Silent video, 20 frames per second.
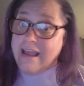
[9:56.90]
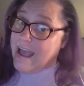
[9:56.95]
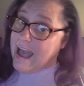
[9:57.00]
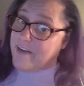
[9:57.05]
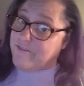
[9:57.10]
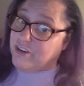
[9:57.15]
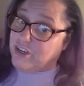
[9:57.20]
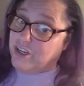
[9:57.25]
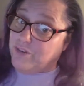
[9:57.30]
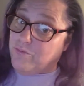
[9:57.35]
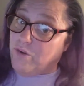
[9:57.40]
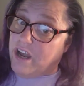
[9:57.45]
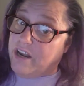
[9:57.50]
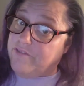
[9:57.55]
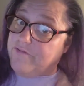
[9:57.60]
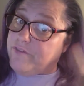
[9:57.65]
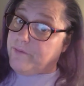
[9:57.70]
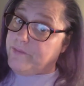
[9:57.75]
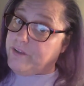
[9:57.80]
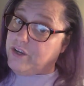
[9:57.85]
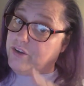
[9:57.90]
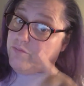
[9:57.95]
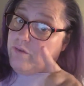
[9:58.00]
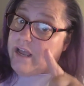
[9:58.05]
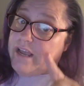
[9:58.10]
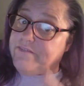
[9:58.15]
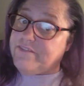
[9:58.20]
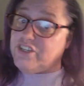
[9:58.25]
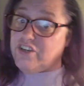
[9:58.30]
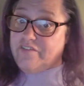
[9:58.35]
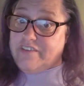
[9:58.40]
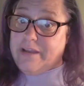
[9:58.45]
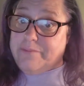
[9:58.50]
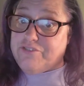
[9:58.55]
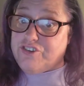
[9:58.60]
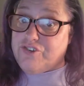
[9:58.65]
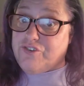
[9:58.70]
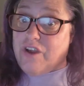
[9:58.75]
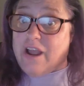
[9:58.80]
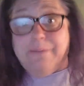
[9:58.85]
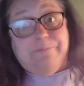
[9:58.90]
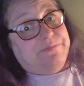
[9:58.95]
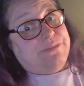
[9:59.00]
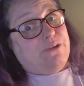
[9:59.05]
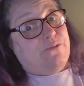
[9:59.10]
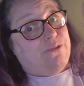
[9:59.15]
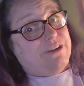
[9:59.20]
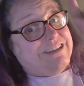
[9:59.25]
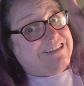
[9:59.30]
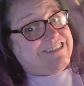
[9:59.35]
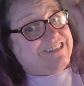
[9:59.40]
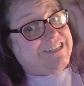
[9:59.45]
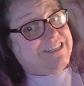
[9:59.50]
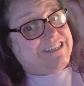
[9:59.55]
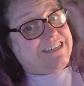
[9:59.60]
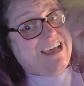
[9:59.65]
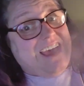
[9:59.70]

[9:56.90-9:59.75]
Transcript: Have a good one from the Good Wife, serving up true crime, one dish at a